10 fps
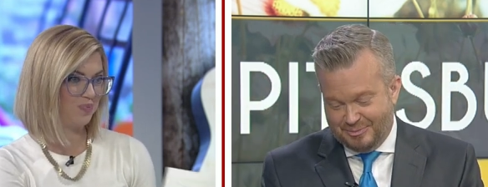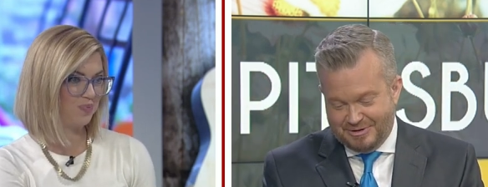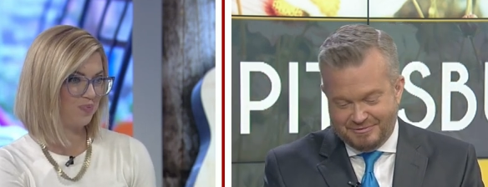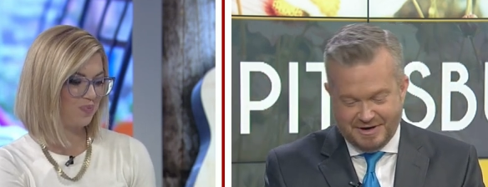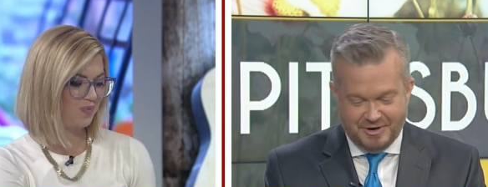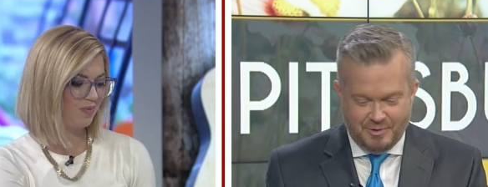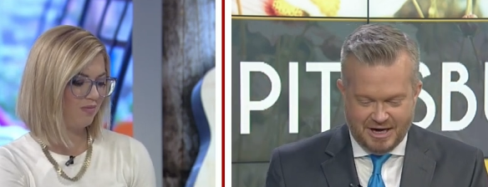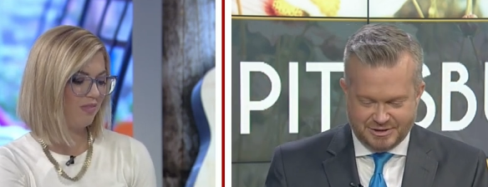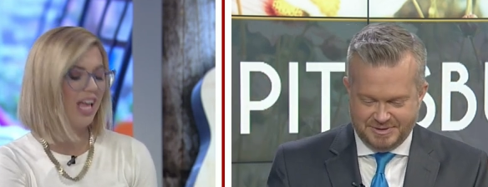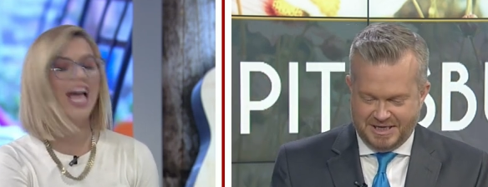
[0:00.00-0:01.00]
Speaker 1: be fun to
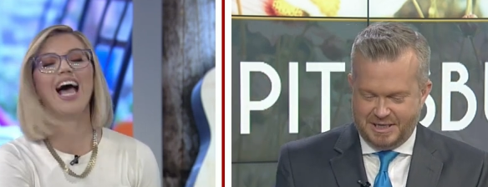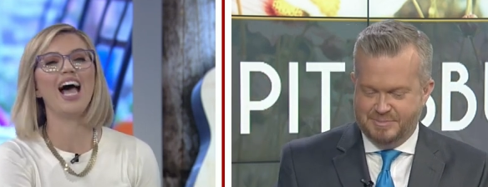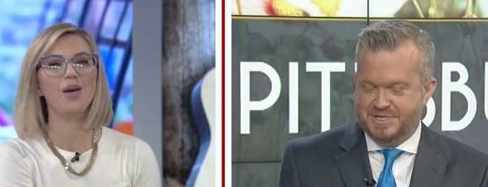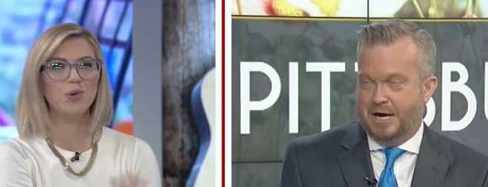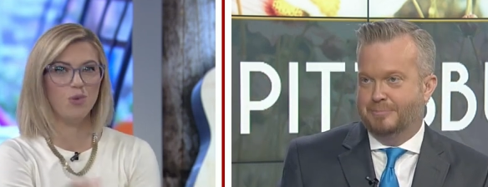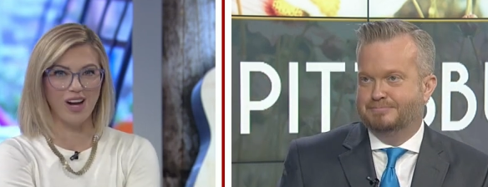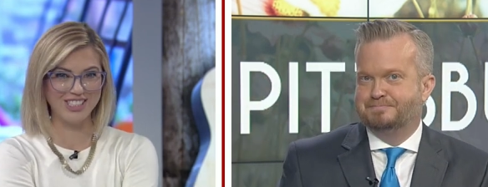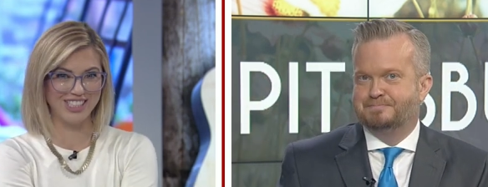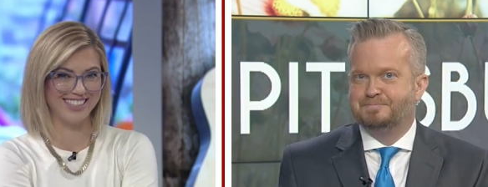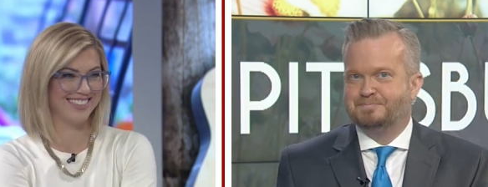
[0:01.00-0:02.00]
watch when that comes. I out. will
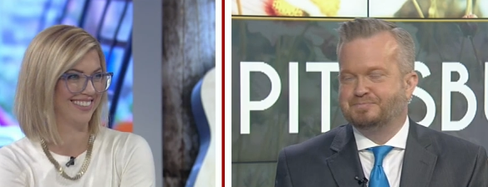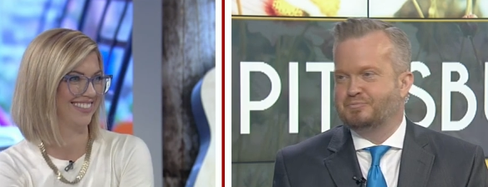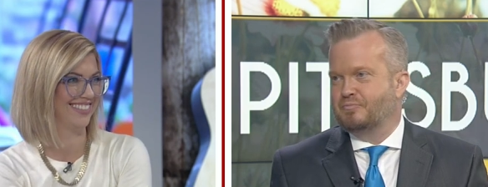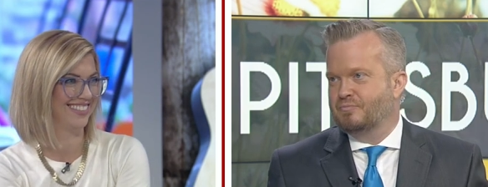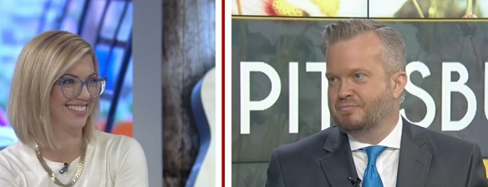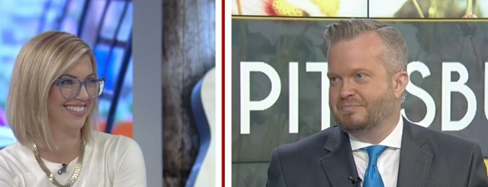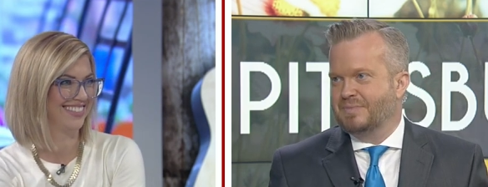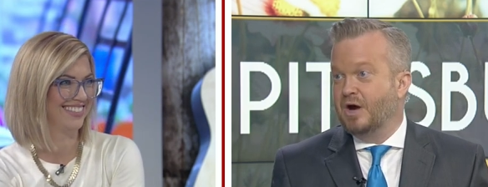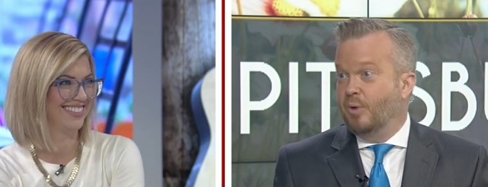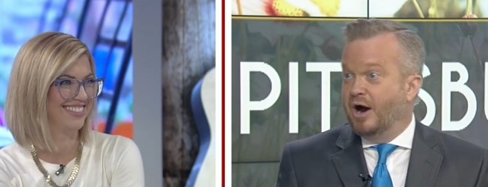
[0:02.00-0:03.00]
watch it.
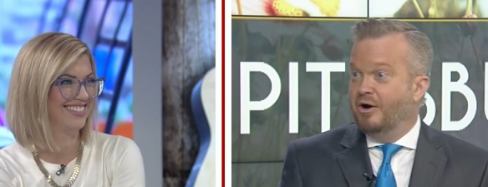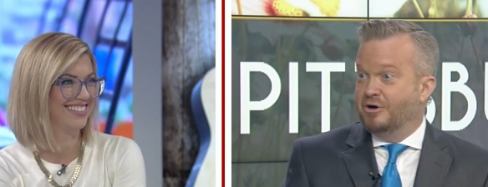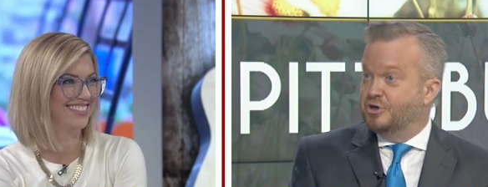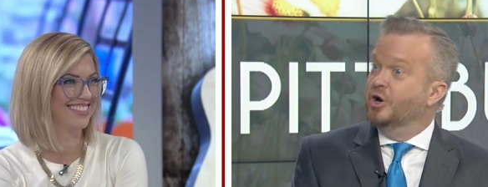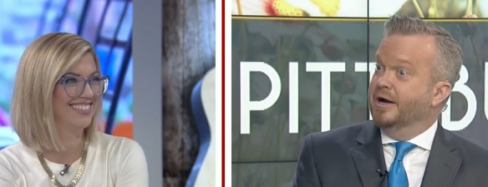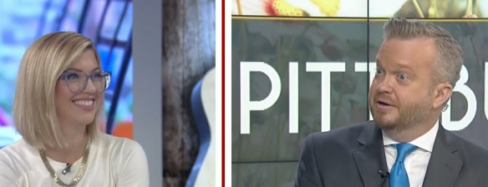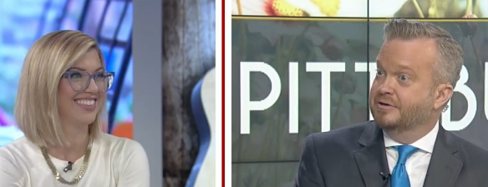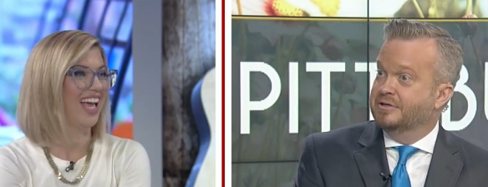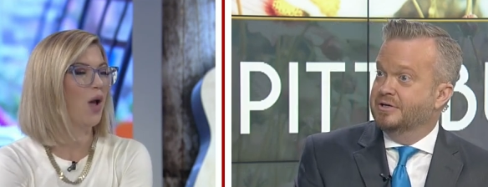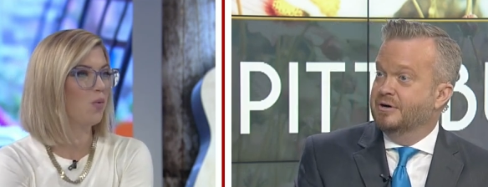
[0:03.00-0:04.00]
Oh, I, oh, good.
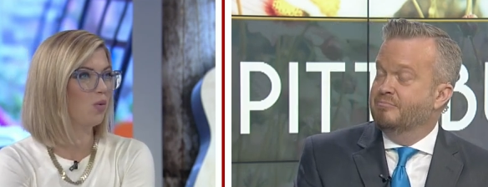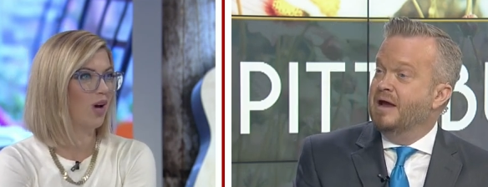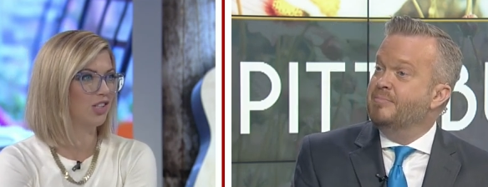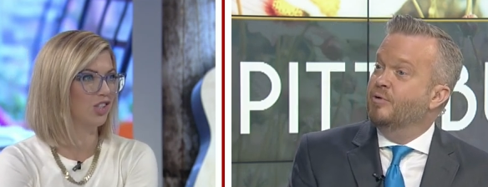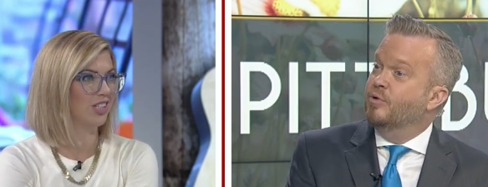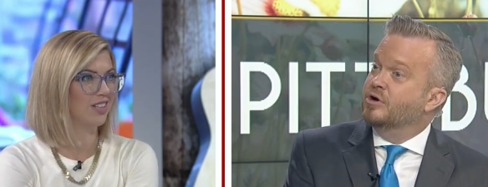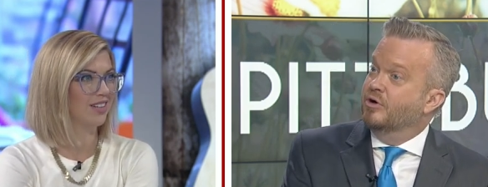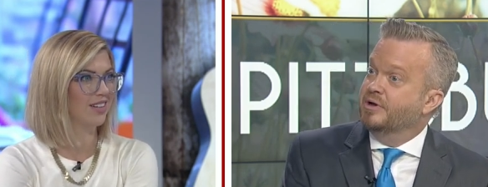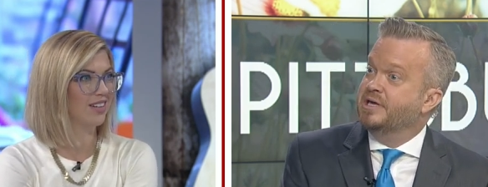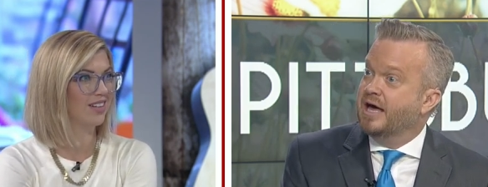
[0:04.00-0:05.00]
I will. Maybe it. we'll go
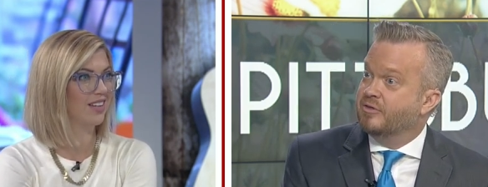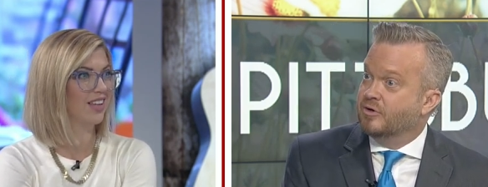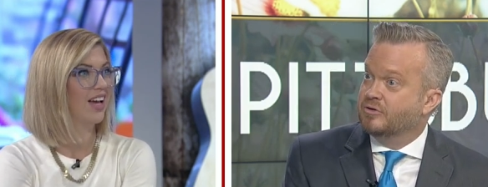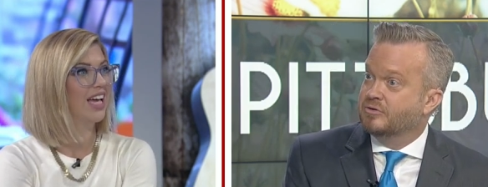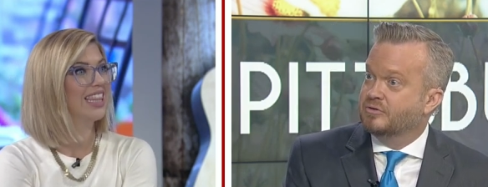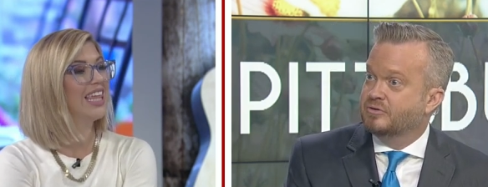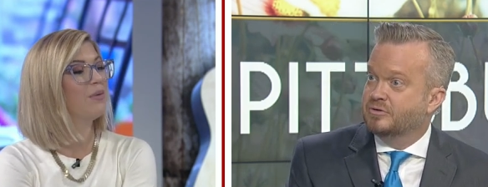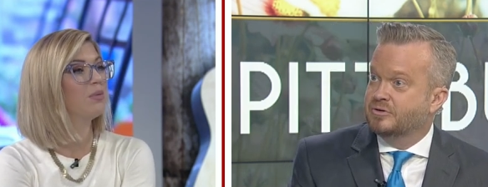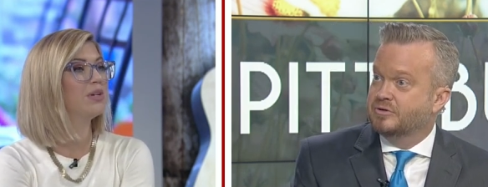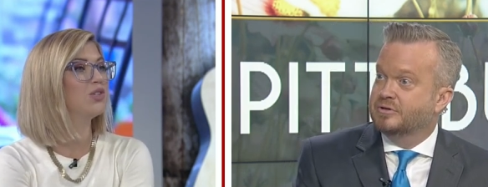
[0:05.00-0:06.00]
together.
Speaker 2: That
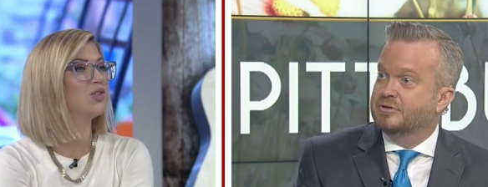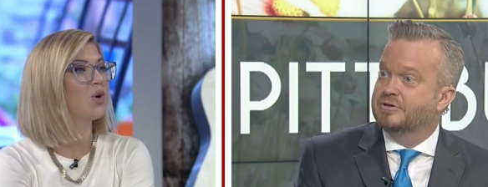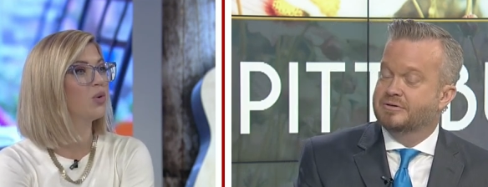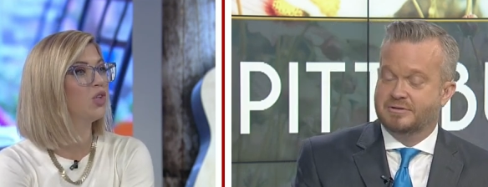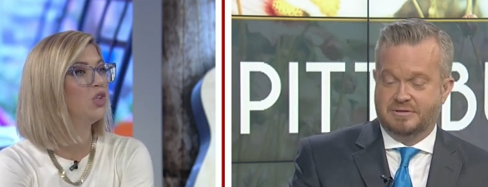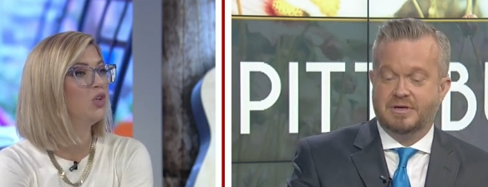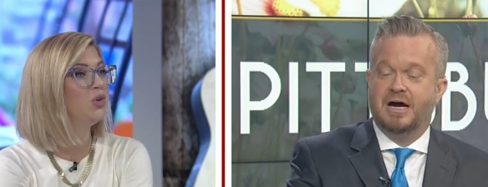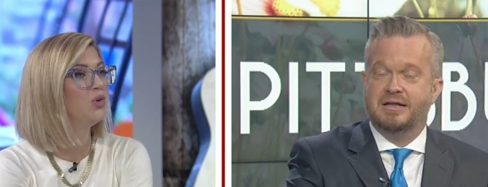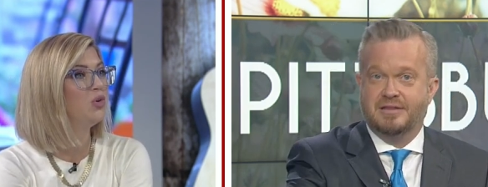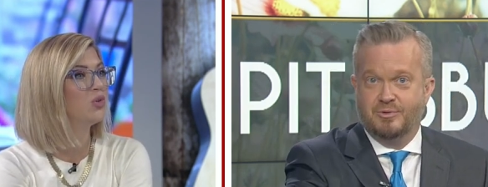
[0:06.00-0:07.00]
would be so cute.
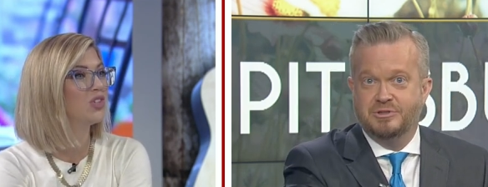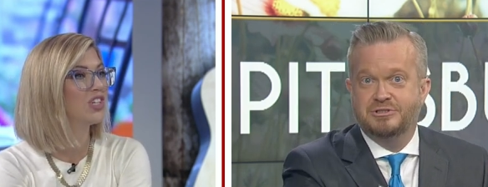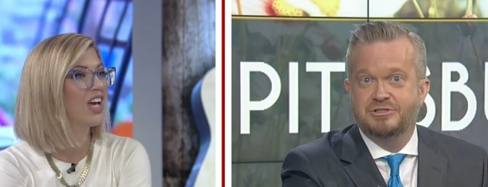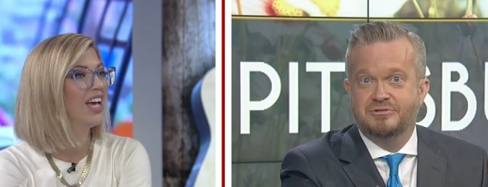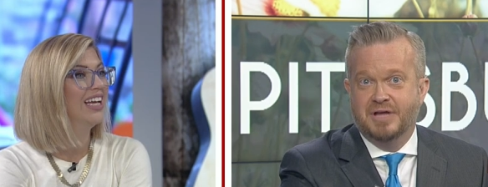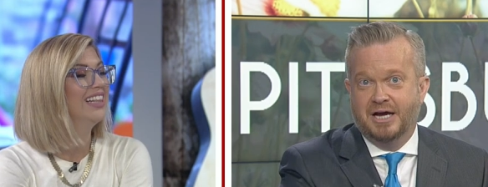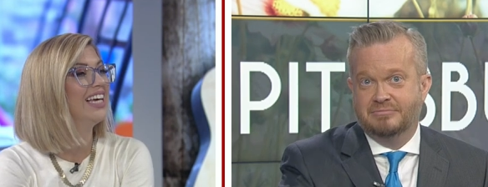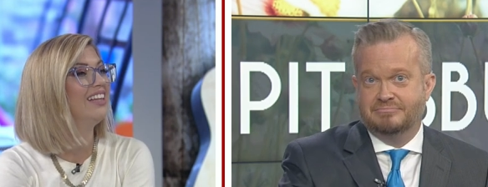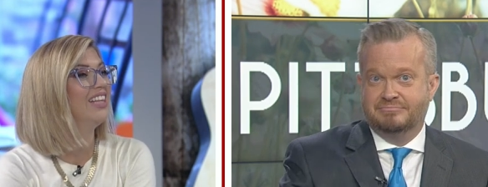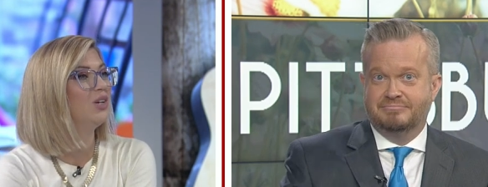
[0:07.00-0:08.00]
I think
Speaker 1: we should do that.
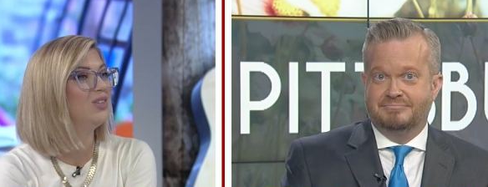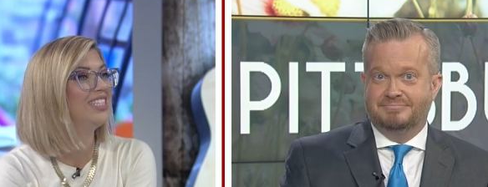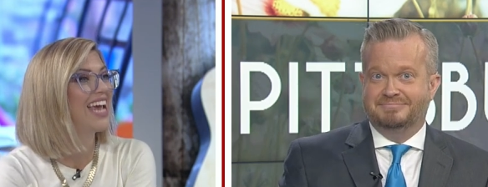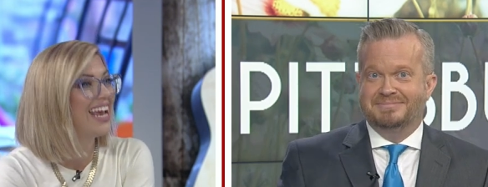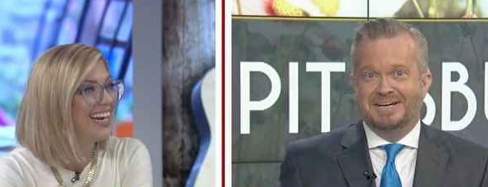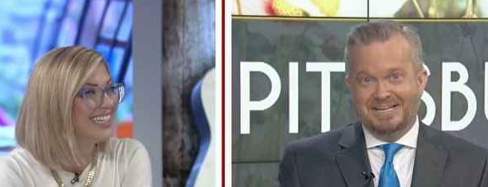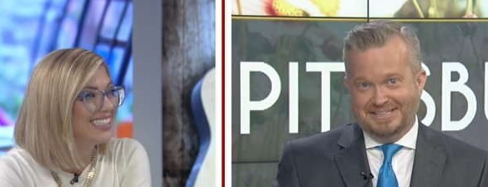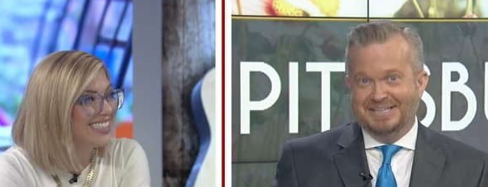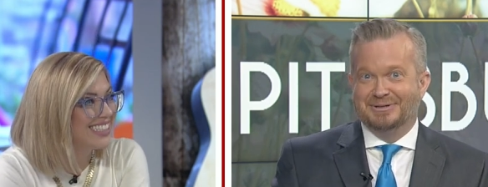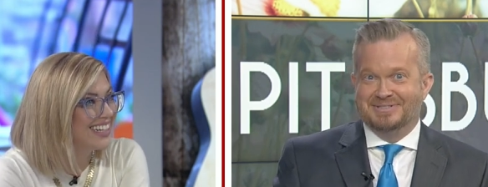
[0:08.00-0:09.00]
Like a little date. A
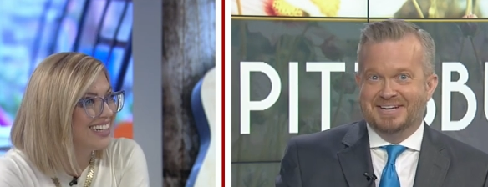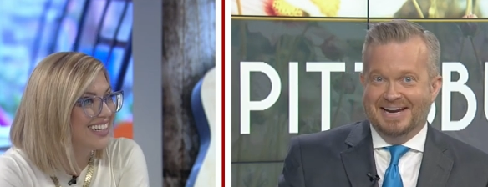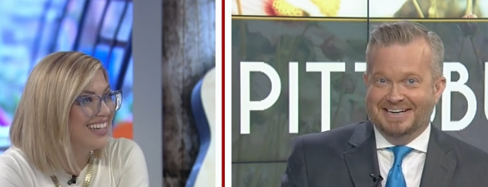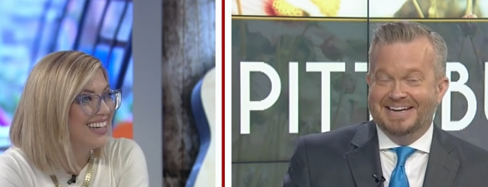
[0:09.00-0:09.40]
little date,